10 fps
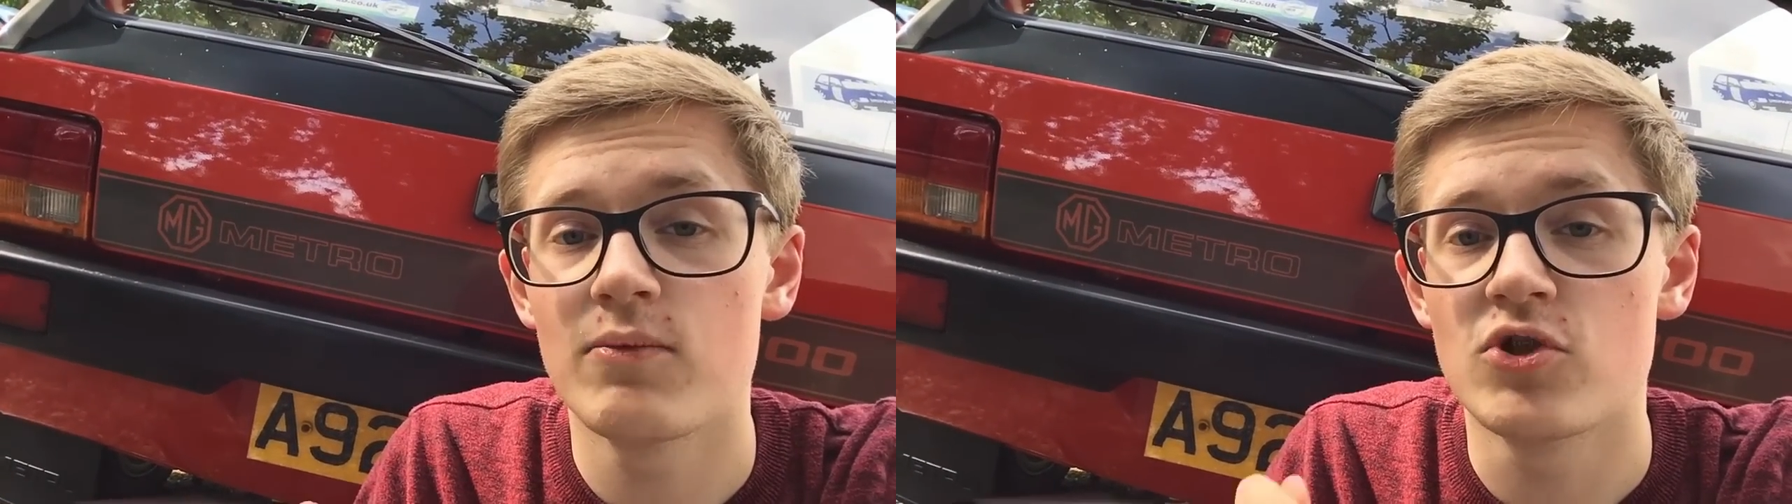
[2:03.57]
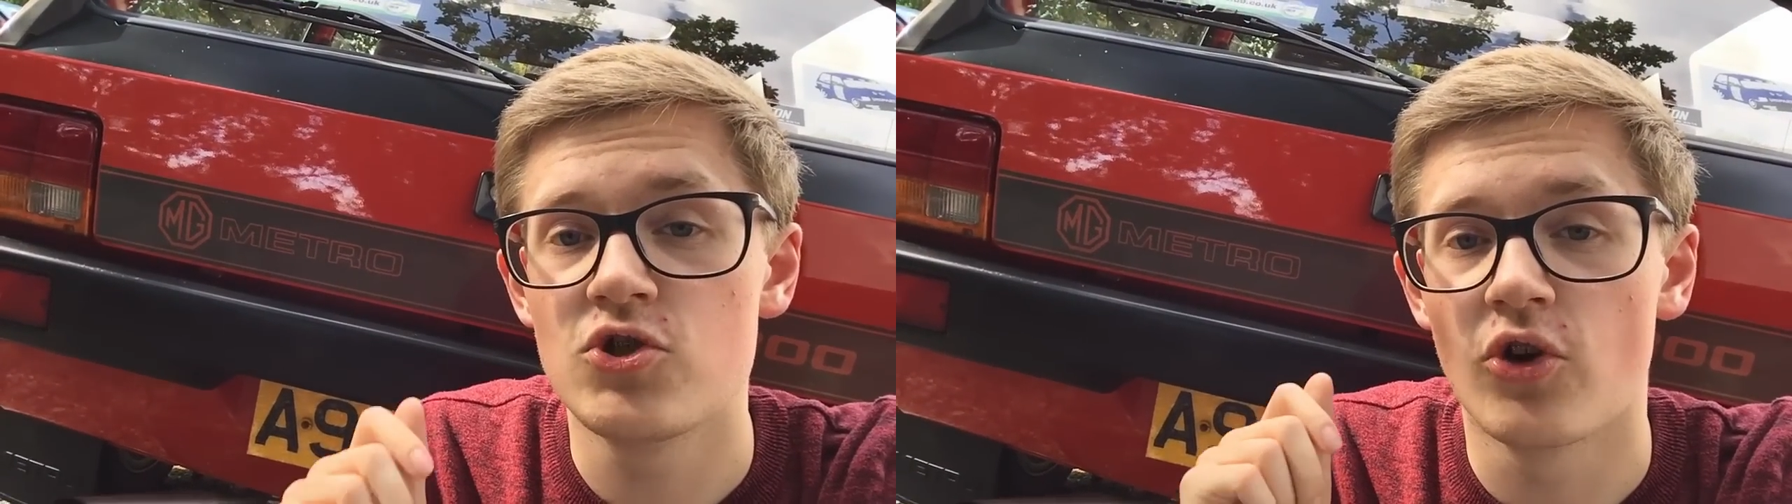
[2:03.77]

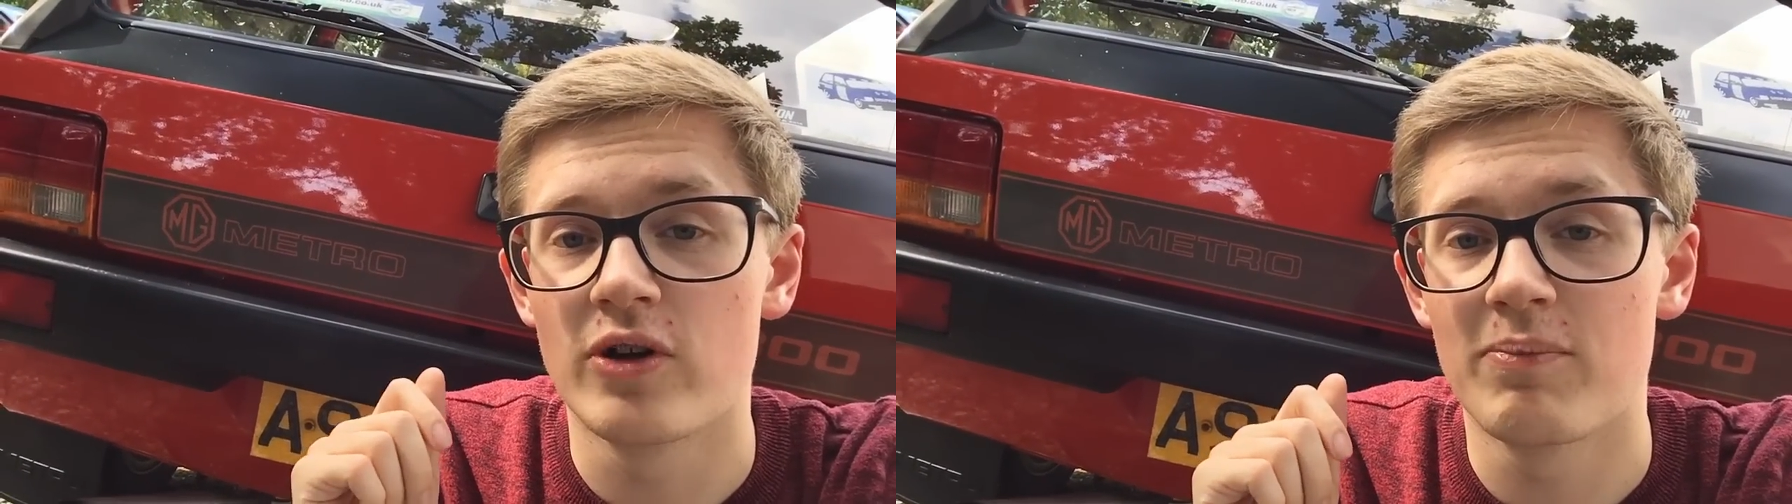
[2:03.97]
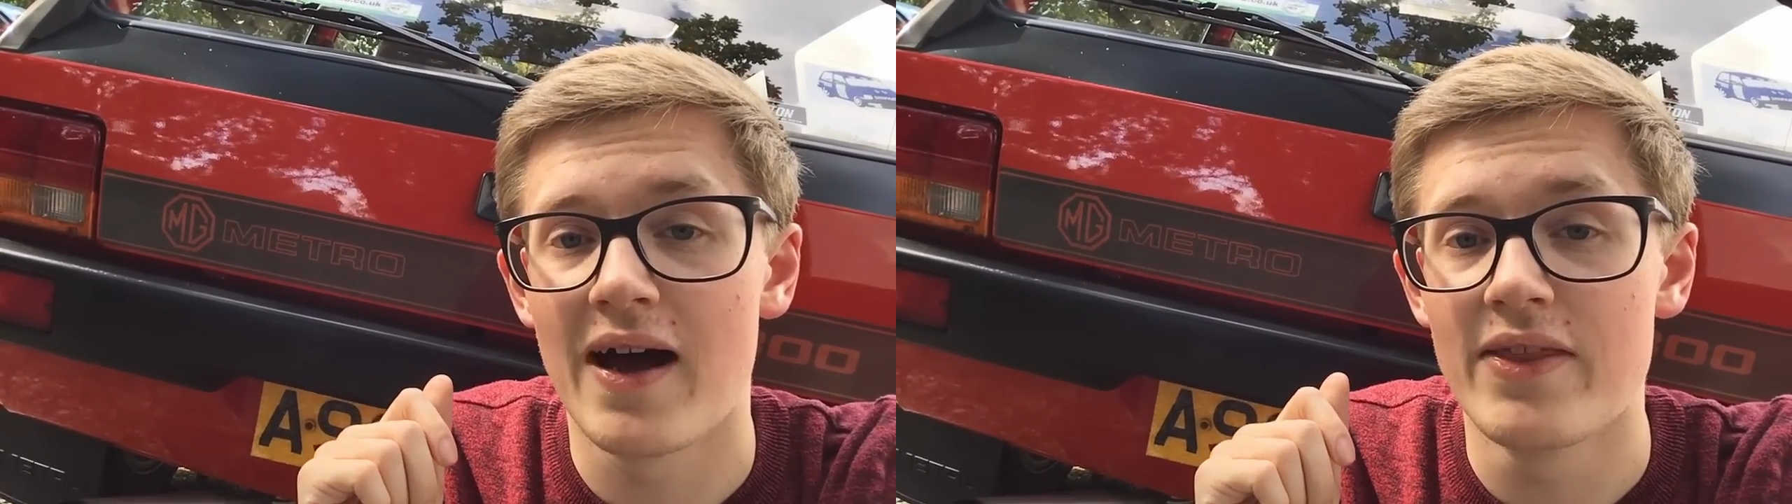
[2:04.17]
it was
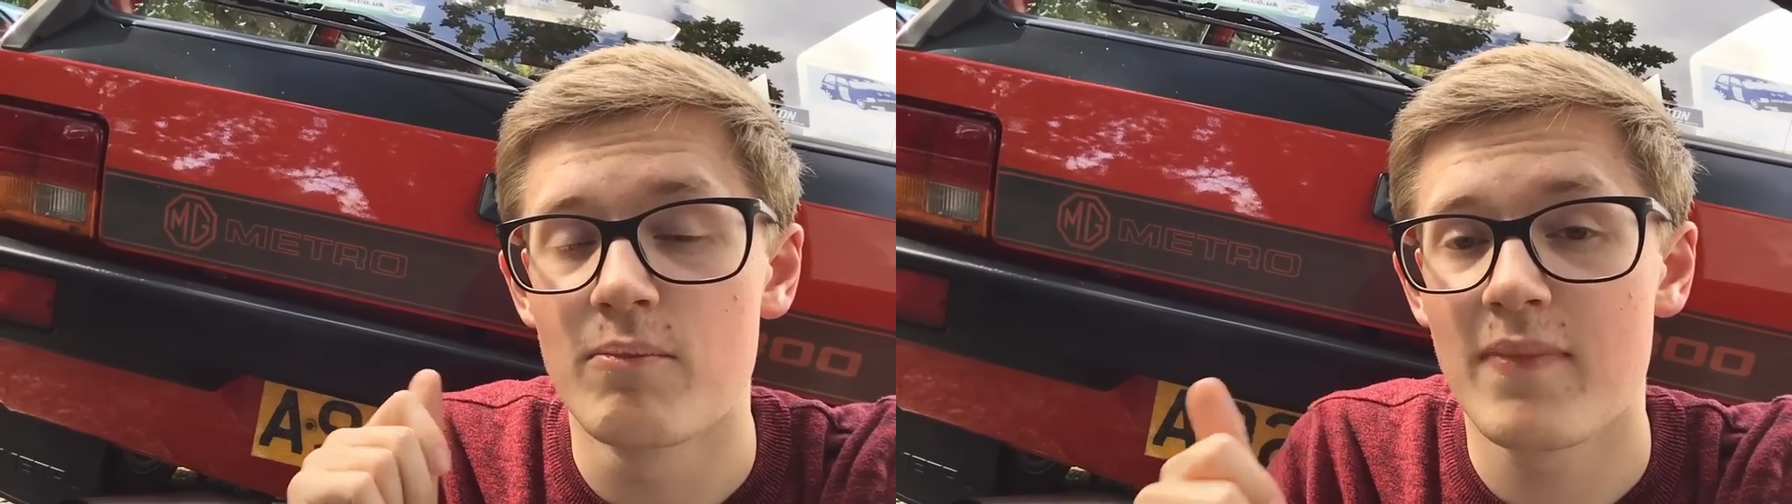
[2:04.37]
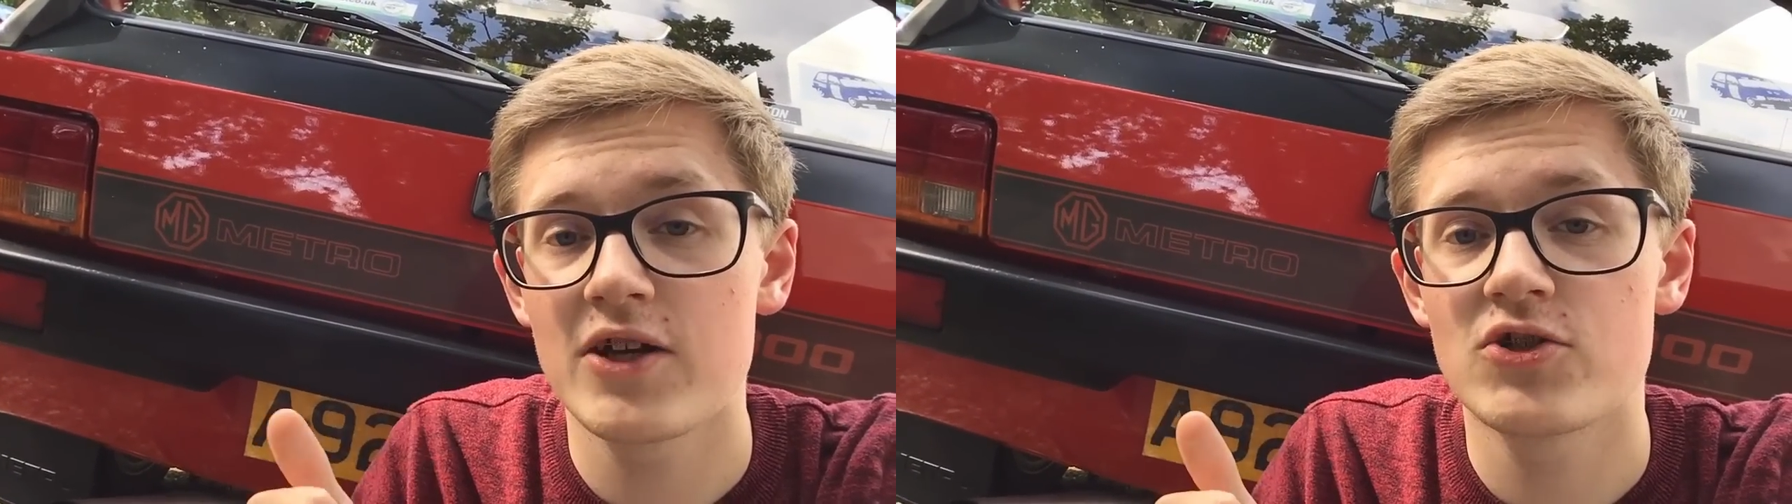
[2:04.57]
joined by
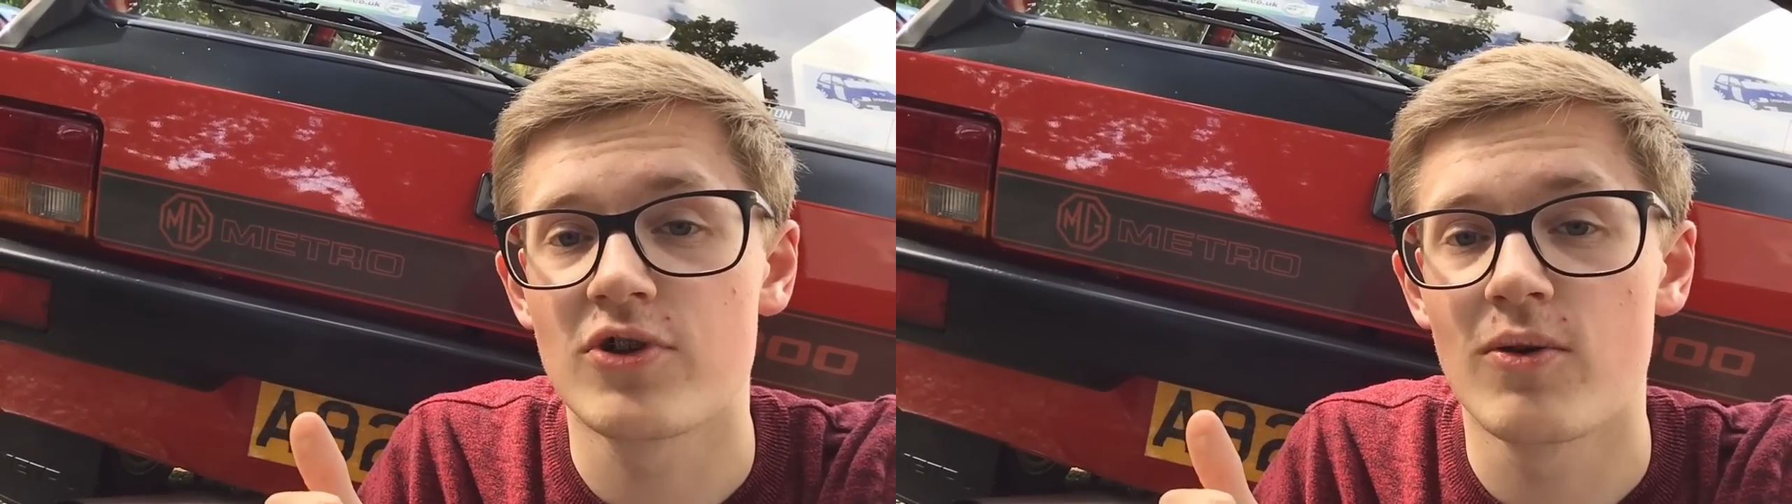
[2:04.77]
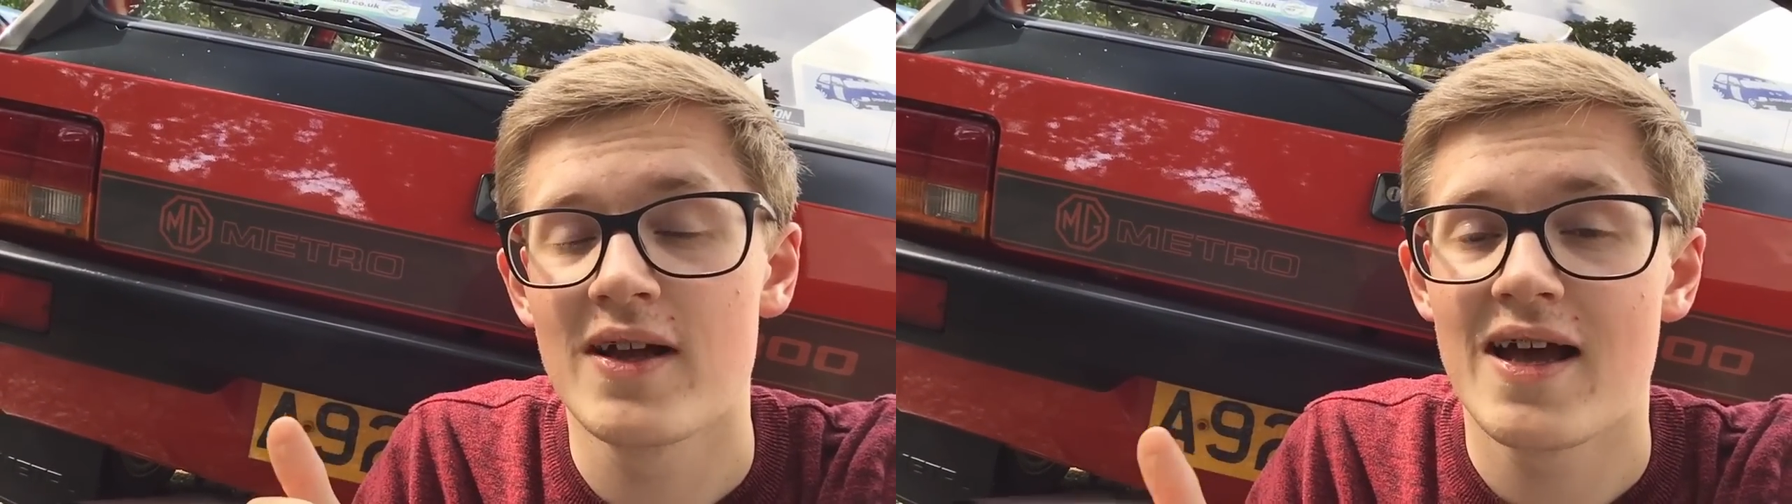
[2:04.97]
the
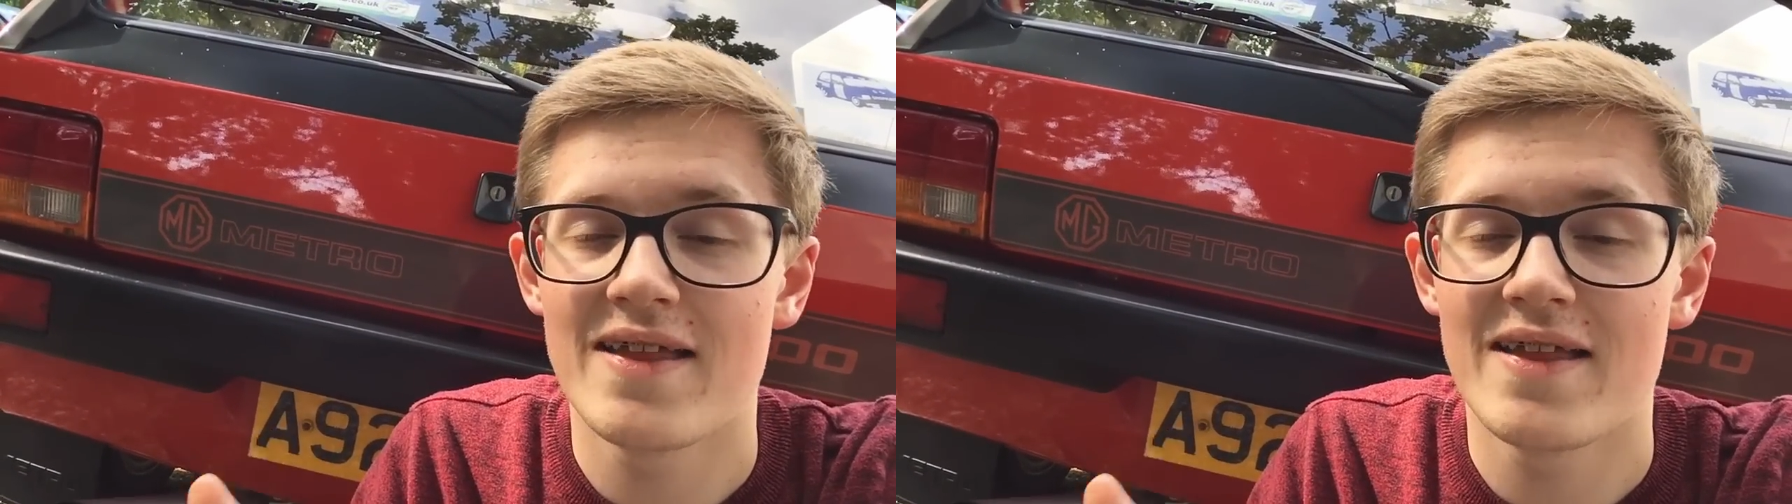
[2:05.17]
Maestro